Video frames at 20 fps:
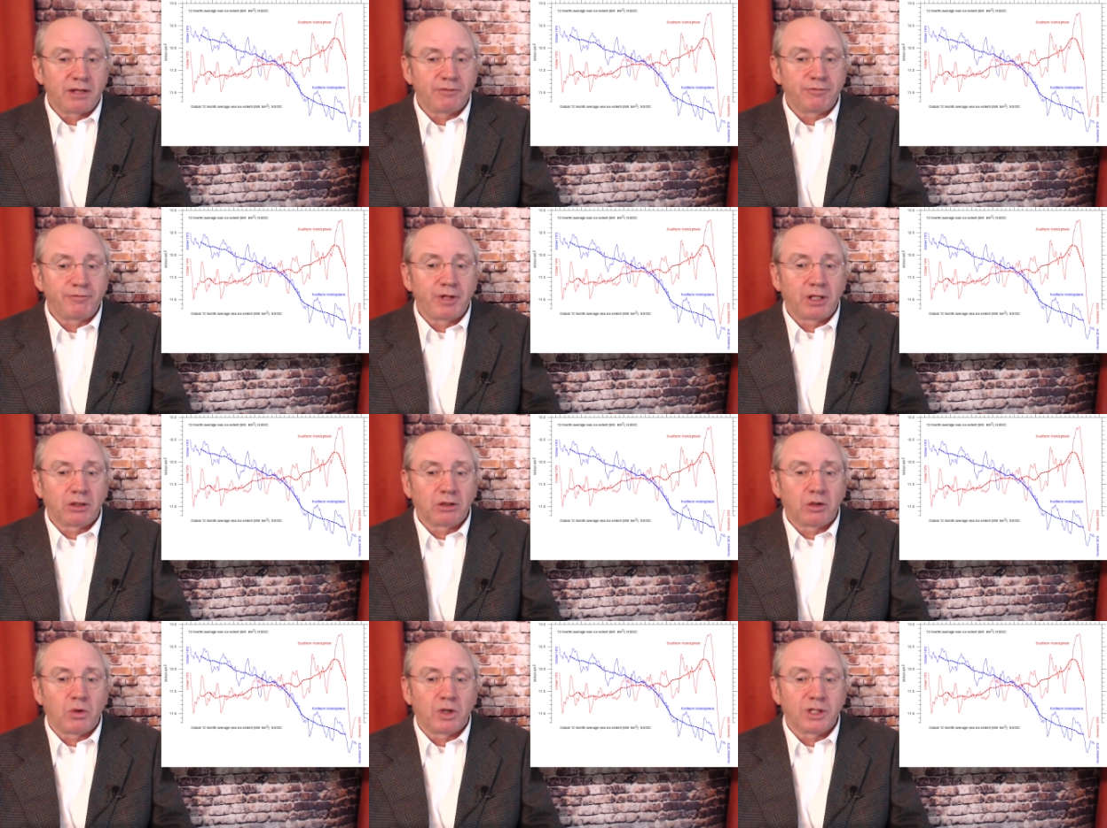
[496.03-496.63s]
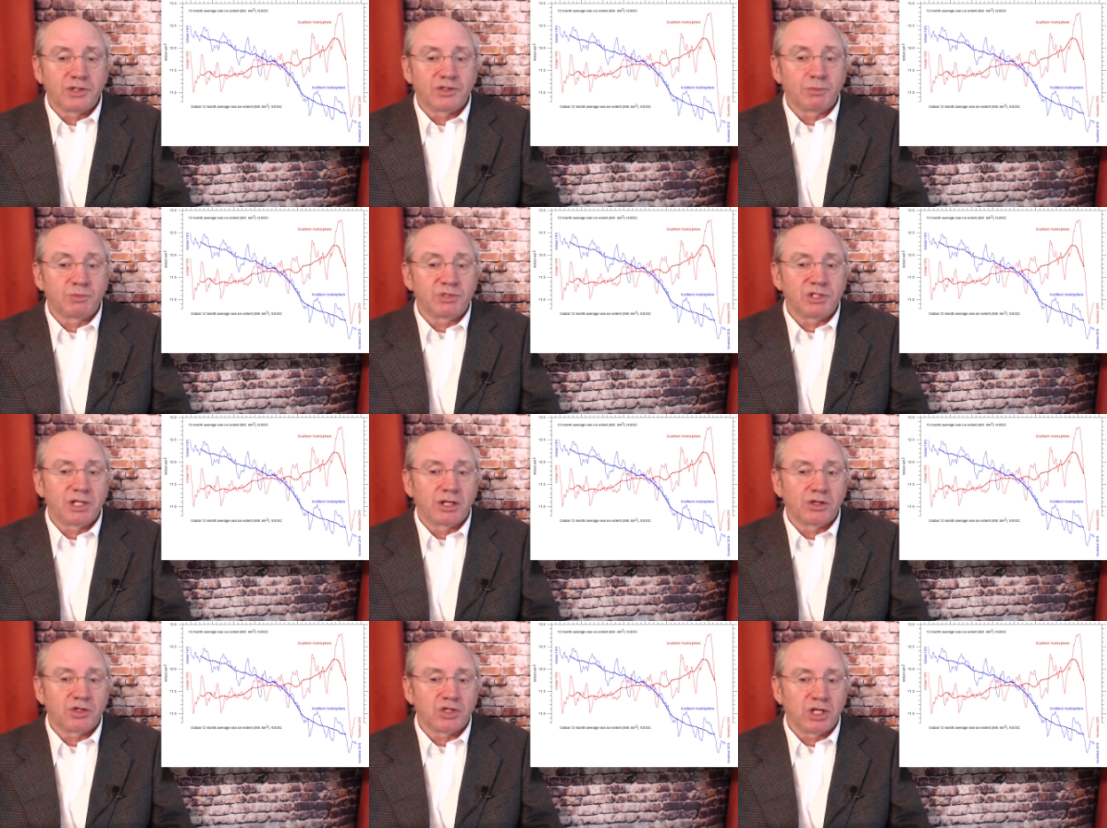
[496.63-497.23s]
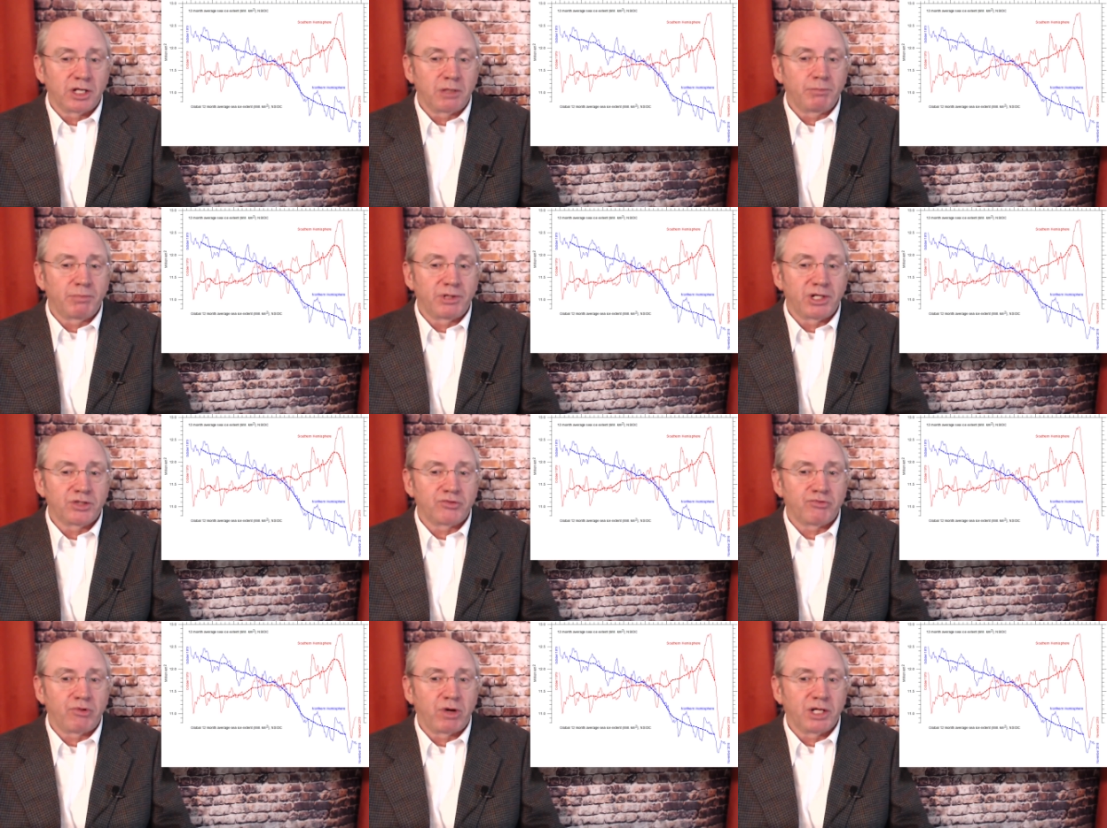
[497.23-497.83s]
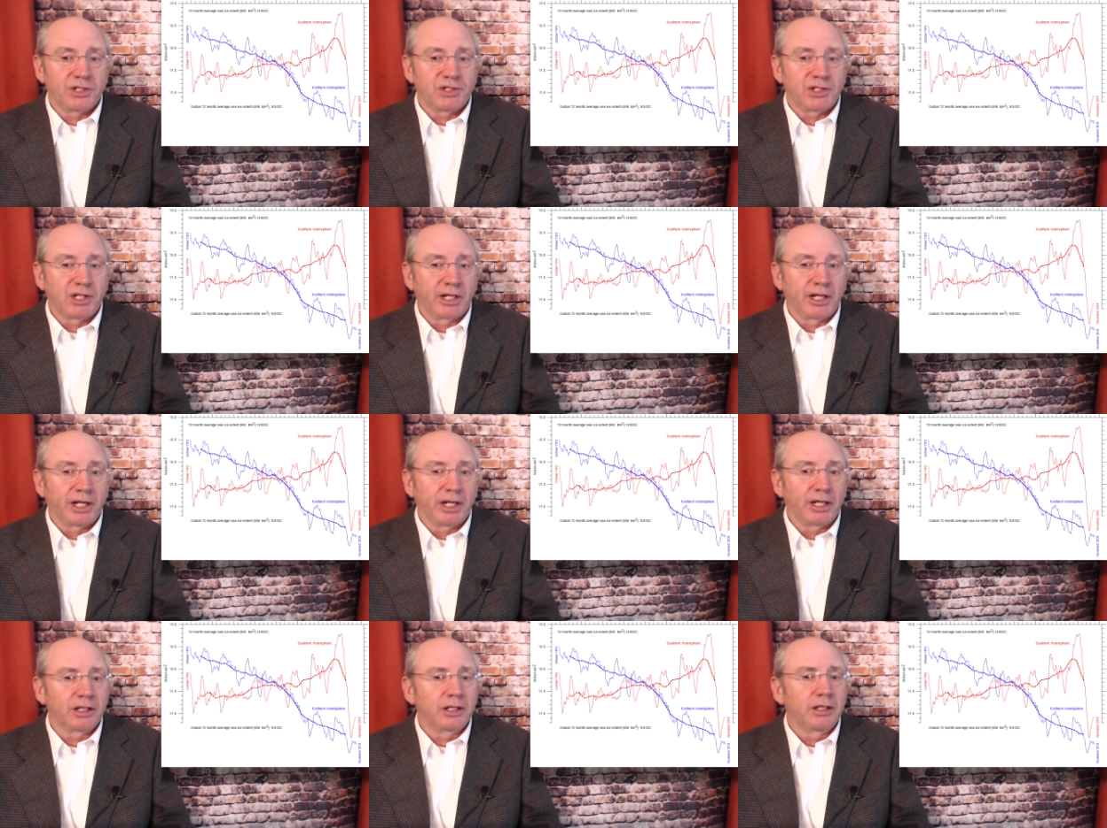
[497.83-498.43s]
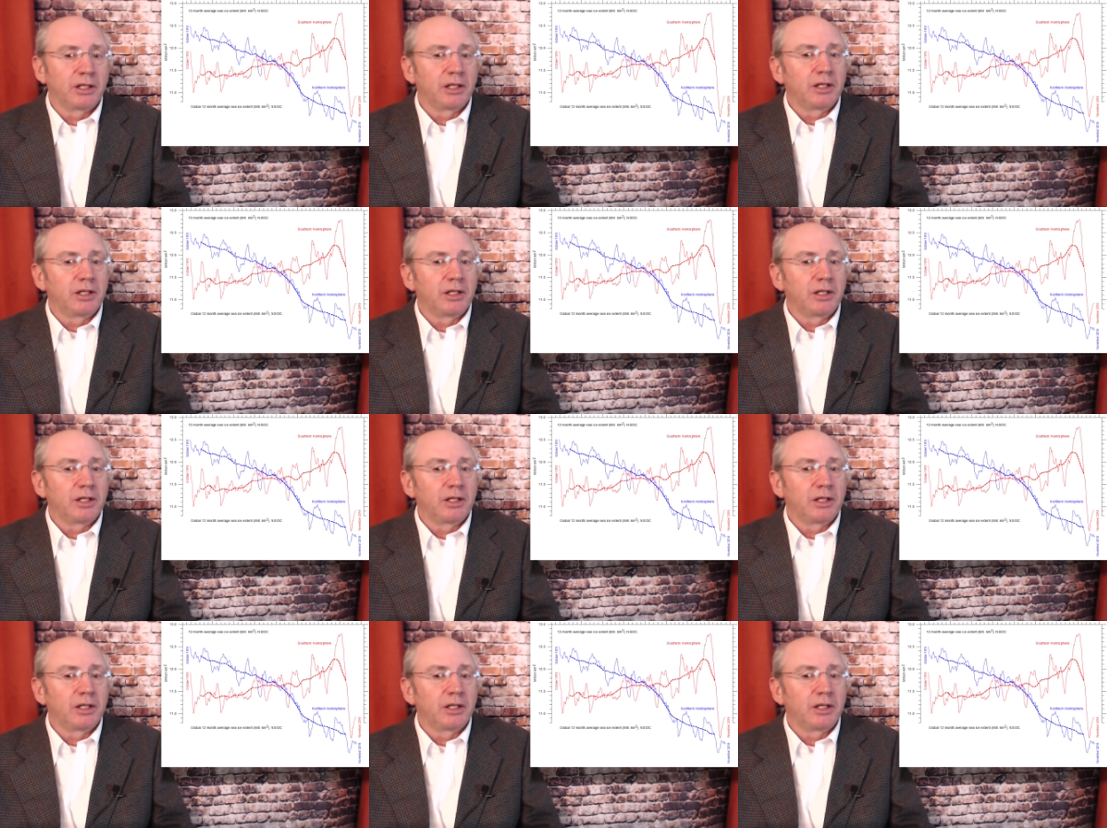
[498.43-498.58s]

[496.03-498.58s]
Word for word: it fell quite substantially, but is rising again.